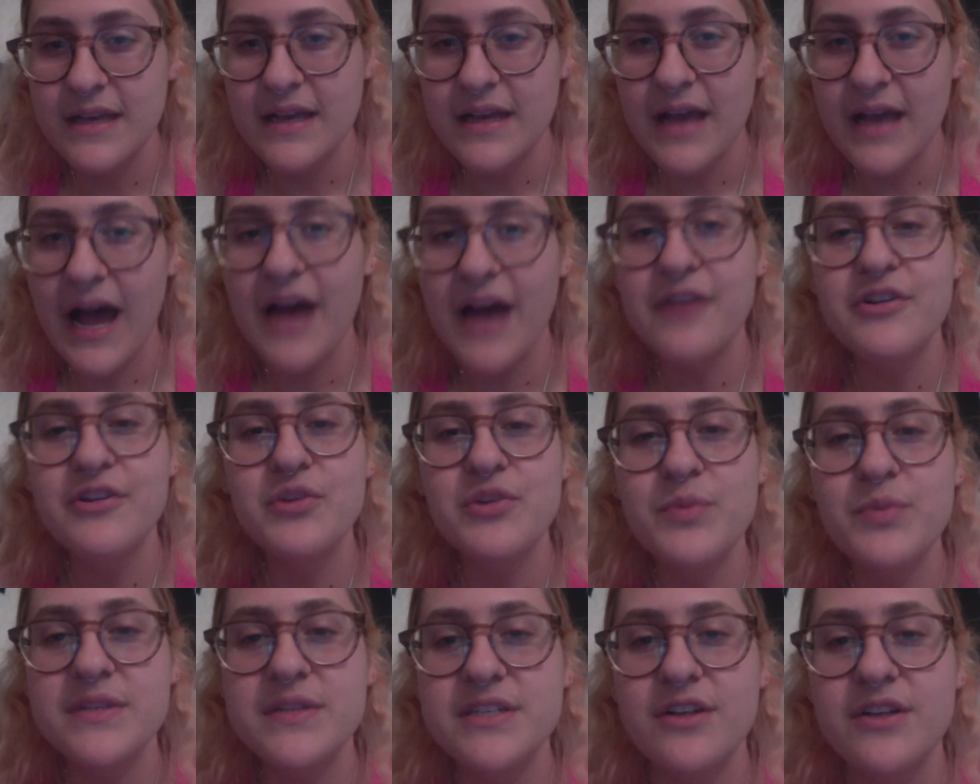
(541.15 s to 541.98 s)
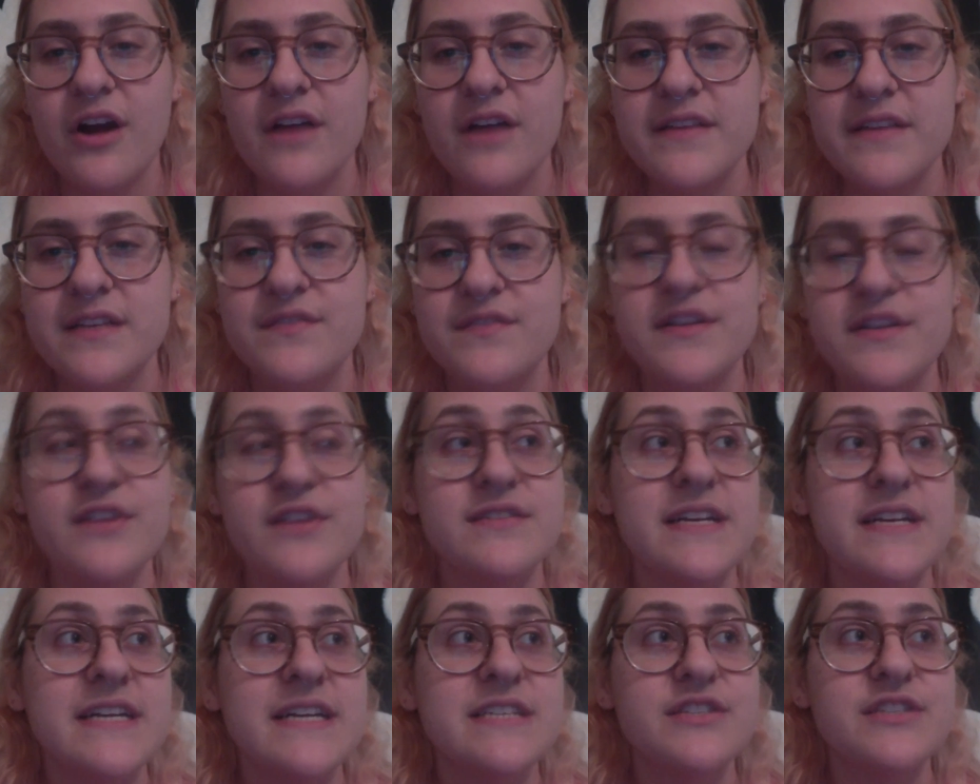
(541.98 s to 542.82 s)
I don't know what to call these videos. I
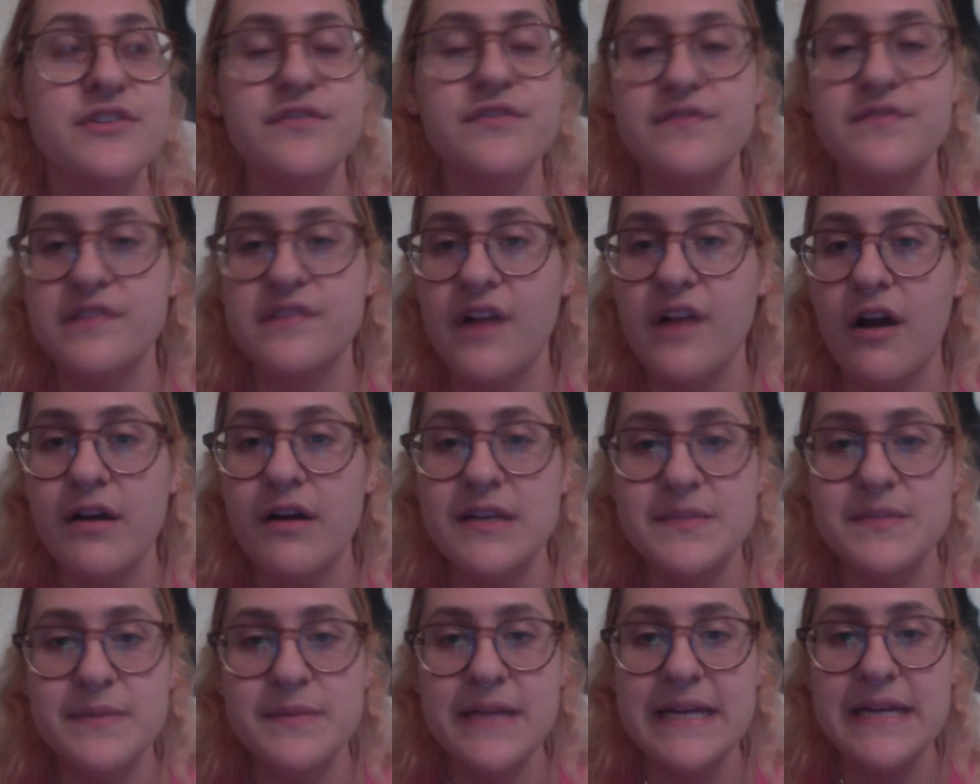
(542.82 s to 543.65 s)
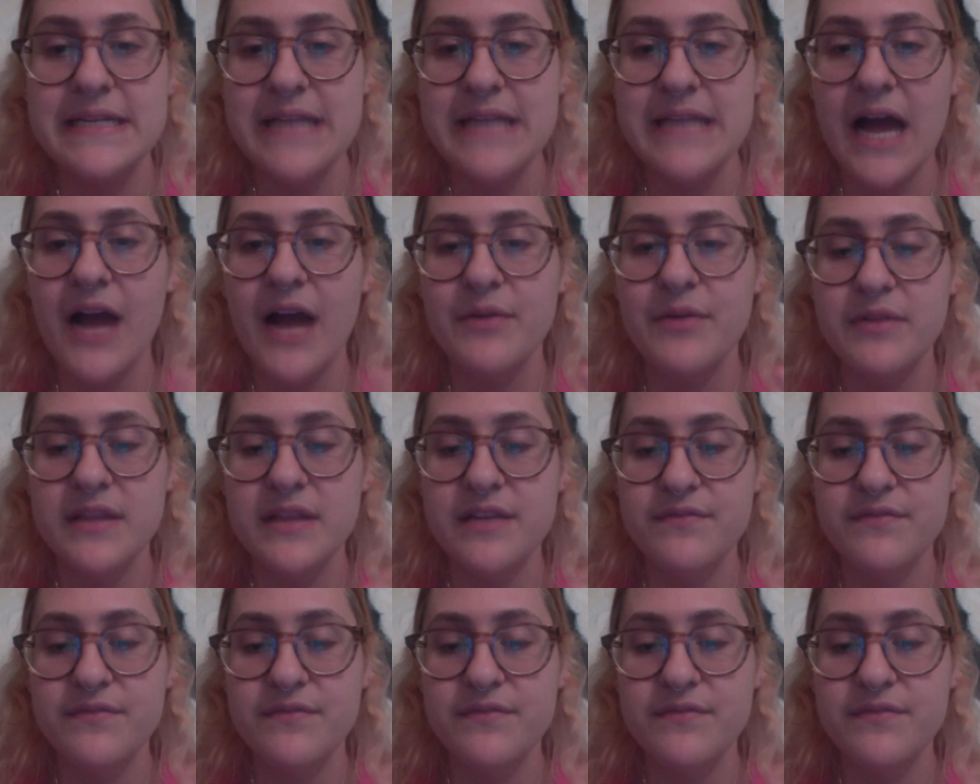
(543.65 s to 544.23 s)
guess they're vlogs, but like not really